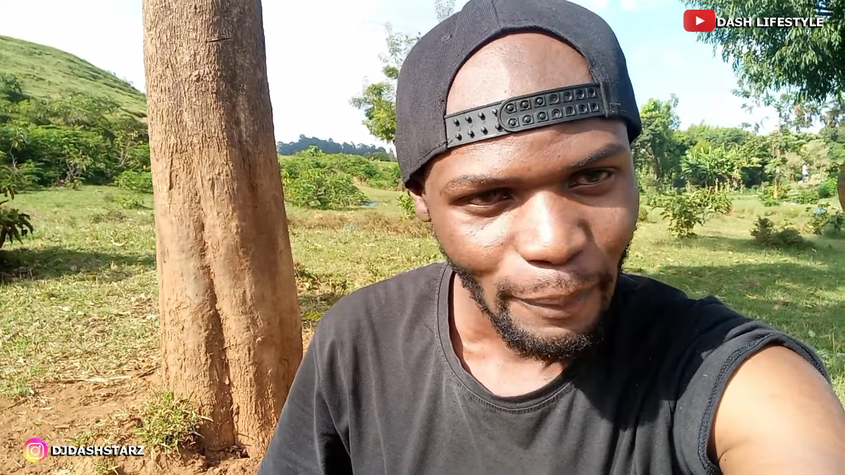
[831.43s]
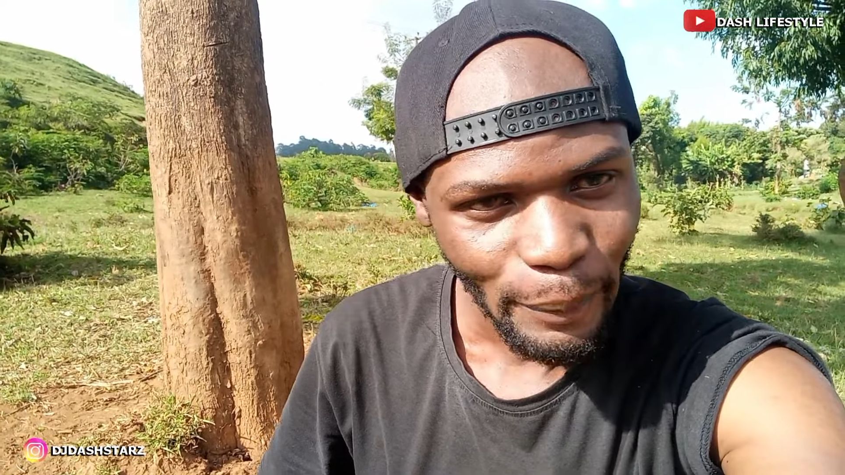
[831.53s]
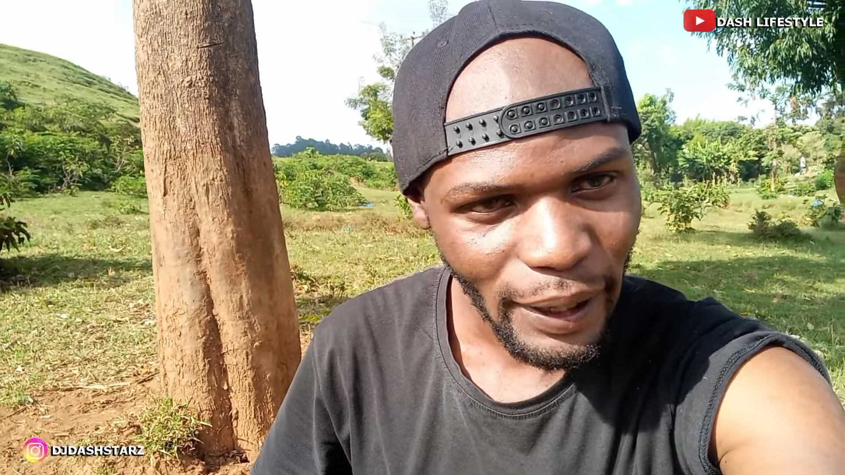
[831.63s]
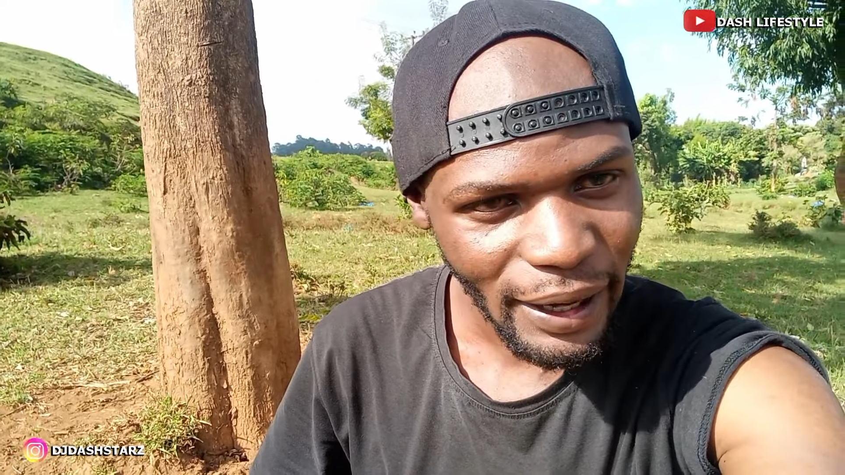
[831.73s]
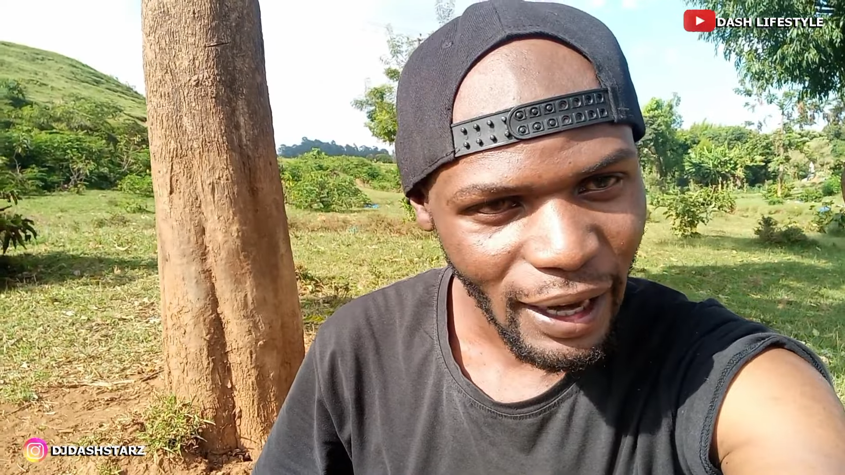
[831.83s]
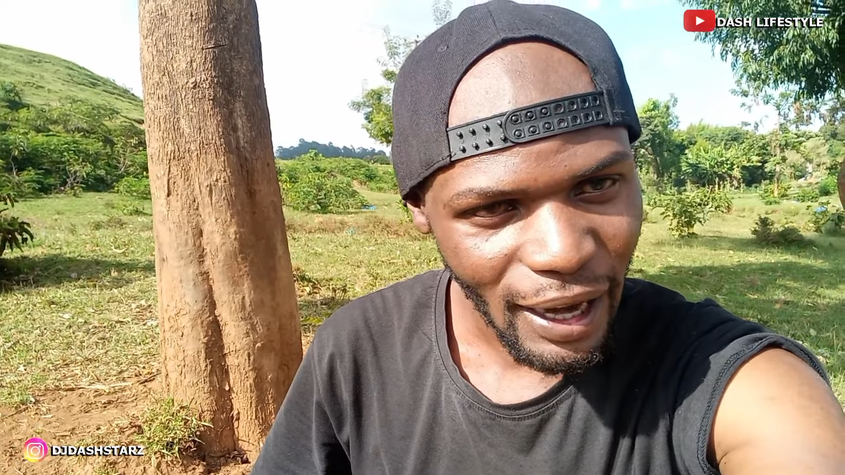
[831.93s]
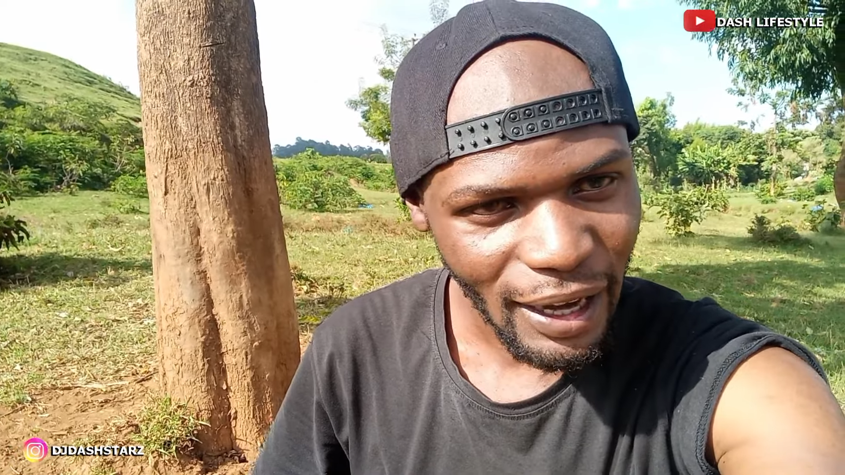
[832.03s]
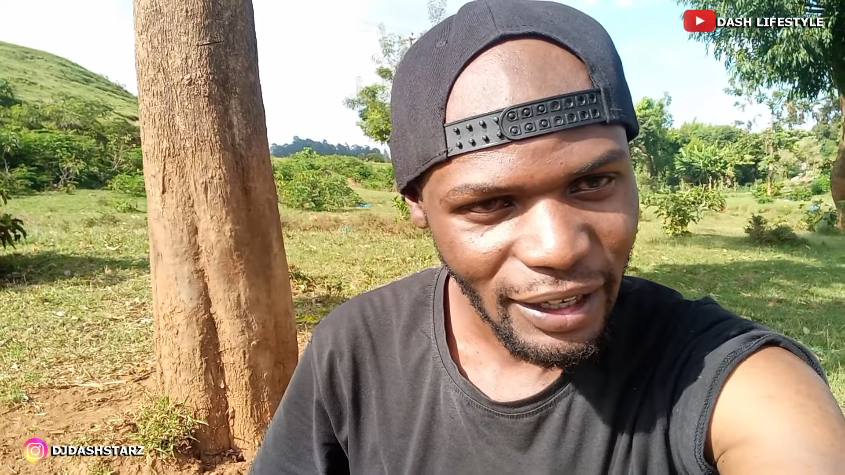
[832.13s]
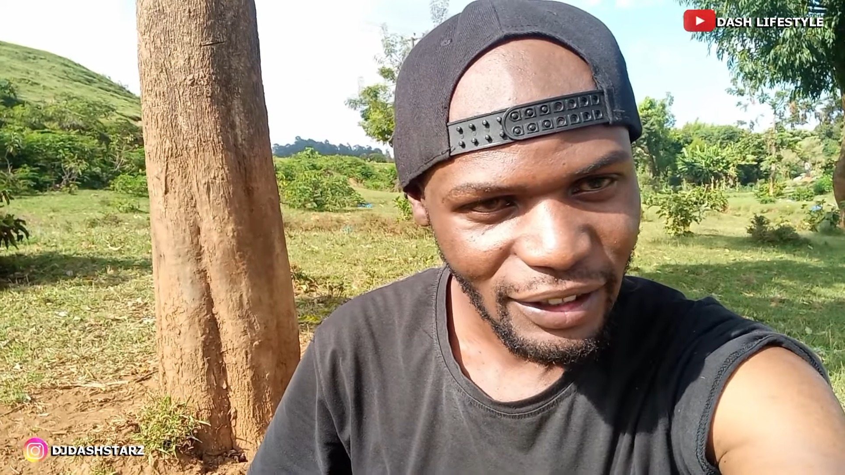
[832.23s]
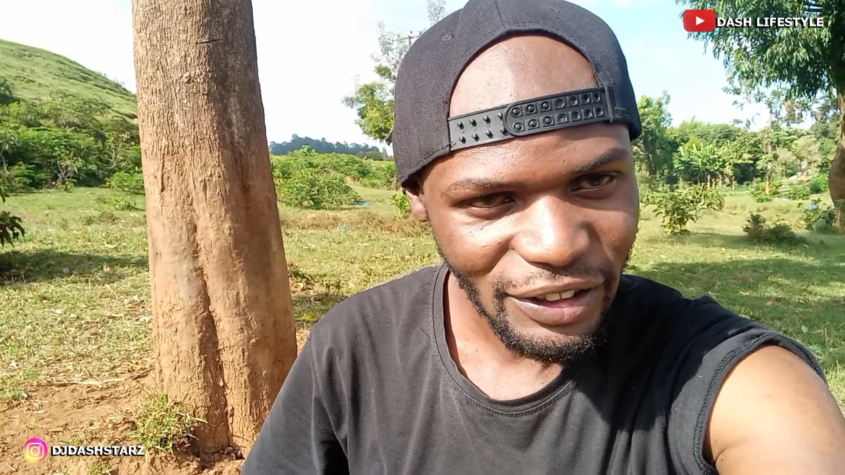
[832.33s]
make
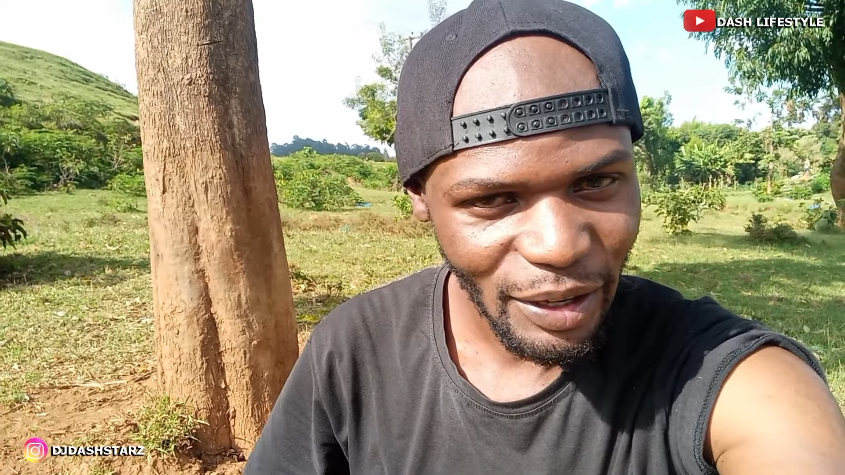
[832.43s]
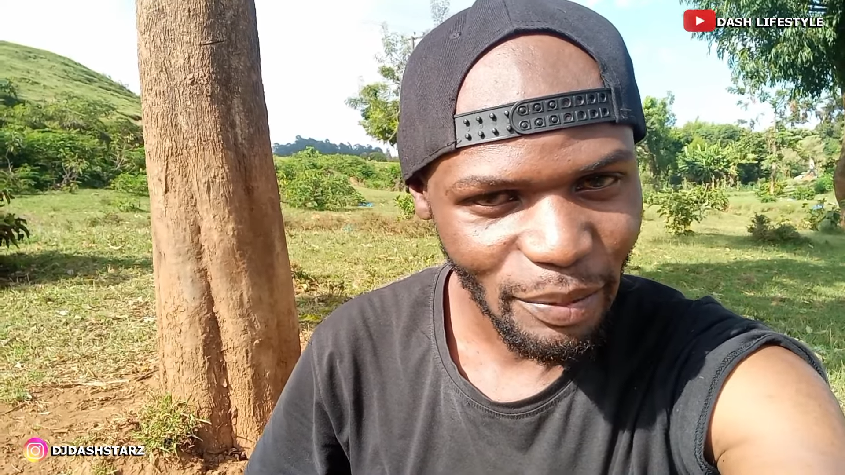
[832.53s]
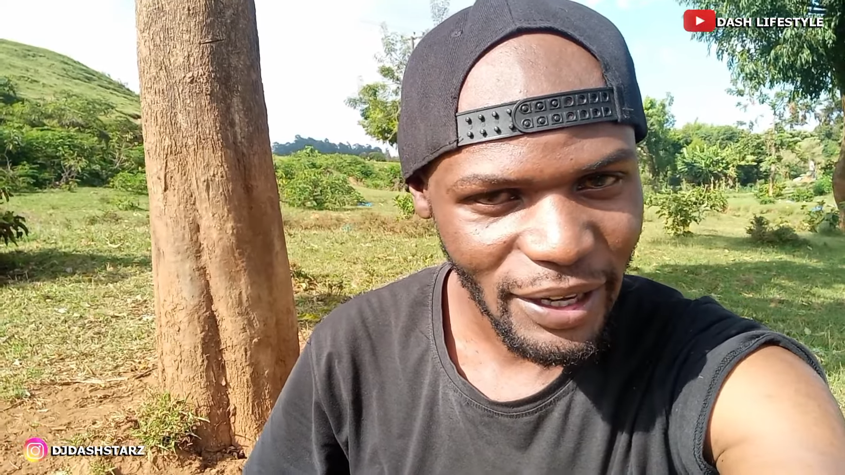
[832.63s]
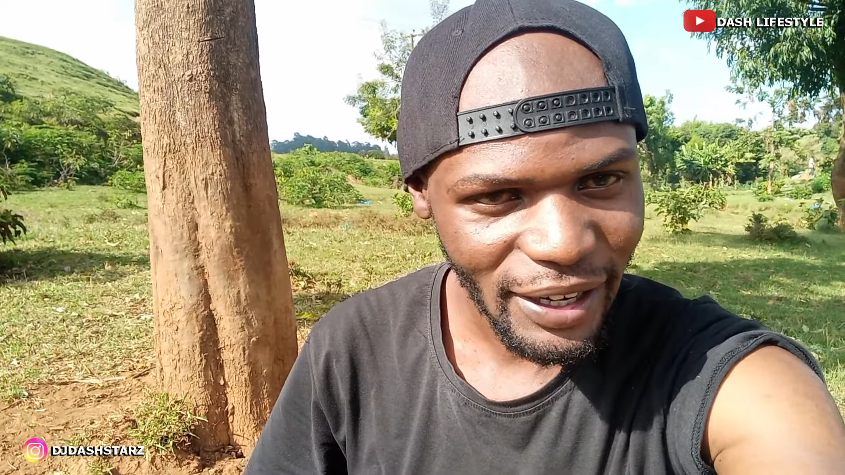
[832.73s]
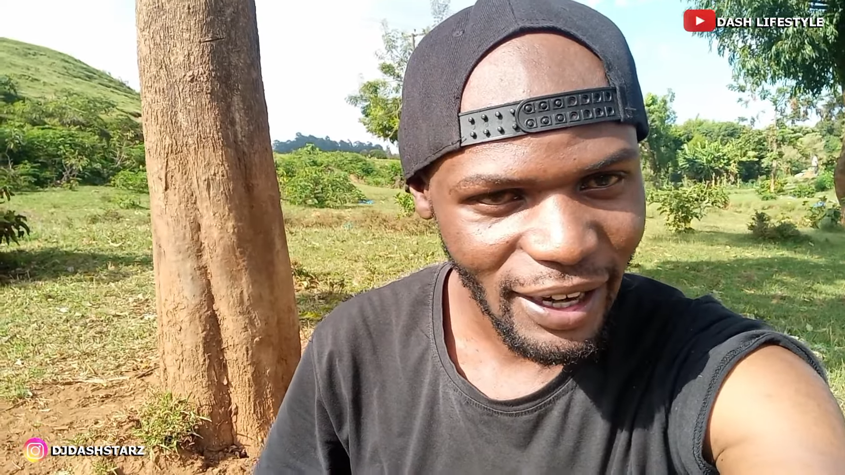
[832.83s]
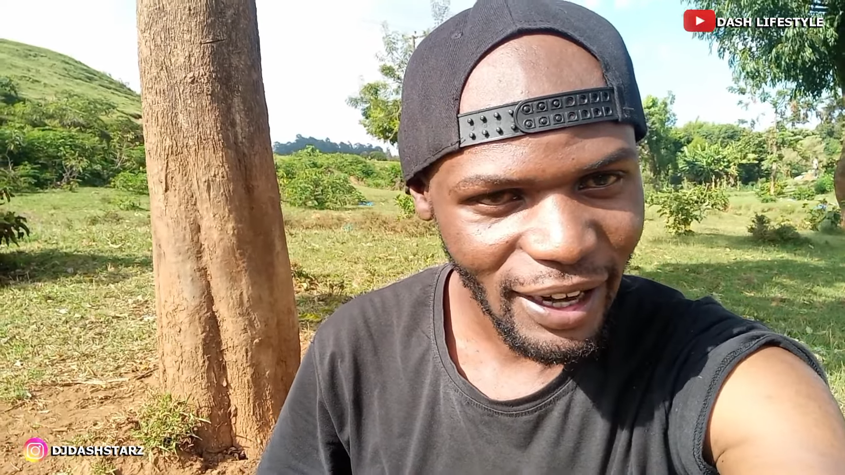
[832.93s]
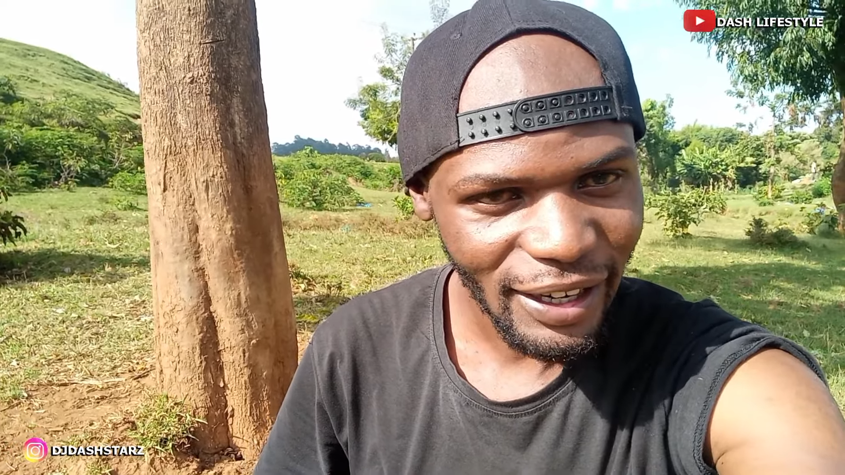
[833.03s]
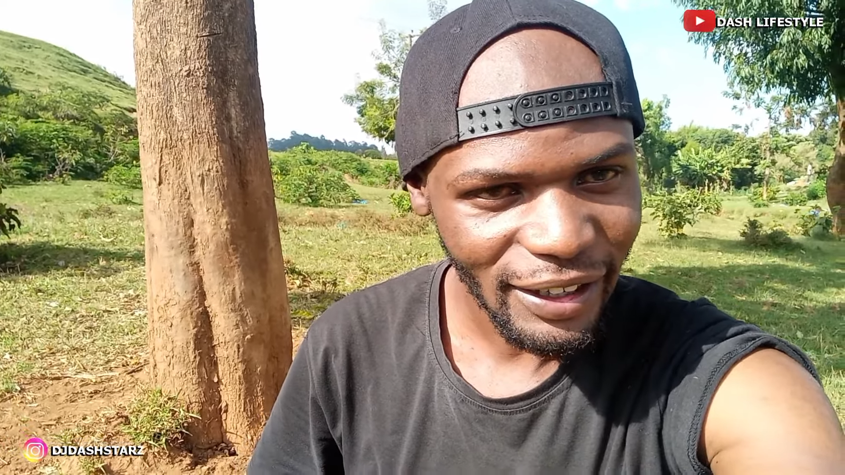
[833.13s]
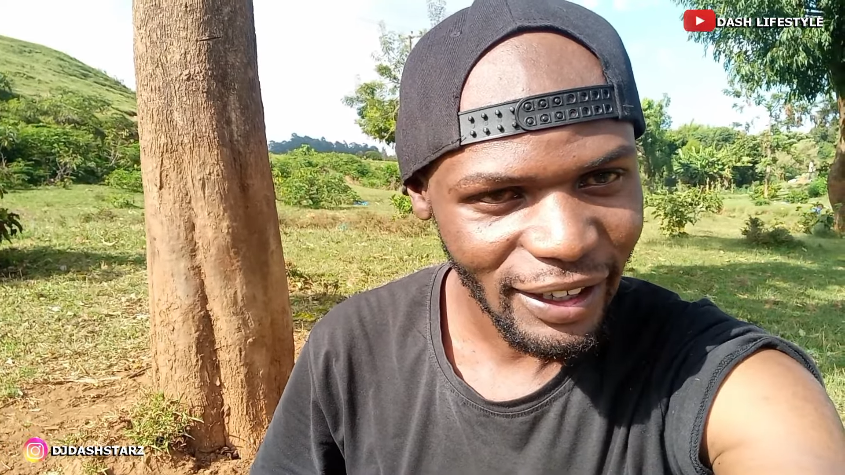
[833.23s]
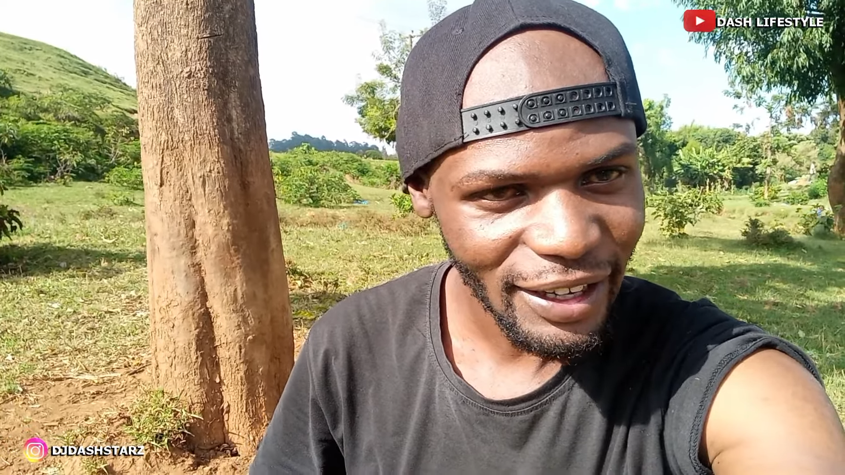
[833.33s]
Jamaica and